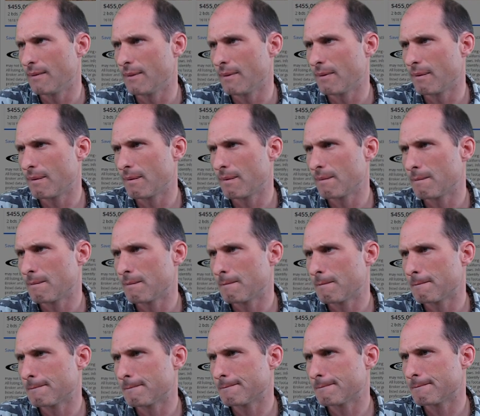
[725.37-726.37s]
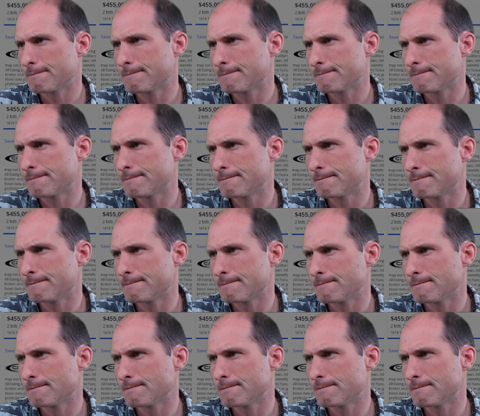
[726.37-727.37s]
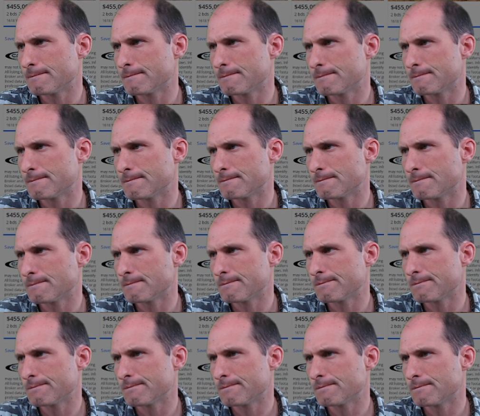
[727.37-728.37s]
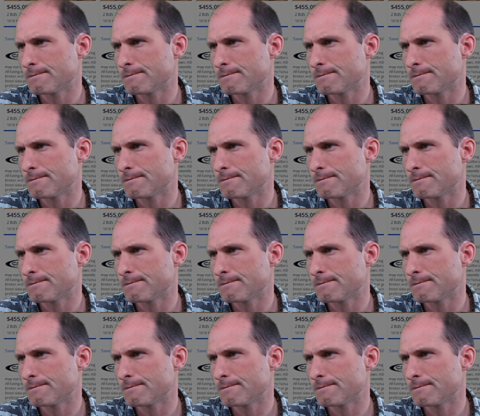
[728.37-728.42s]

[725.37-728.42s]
[no speech]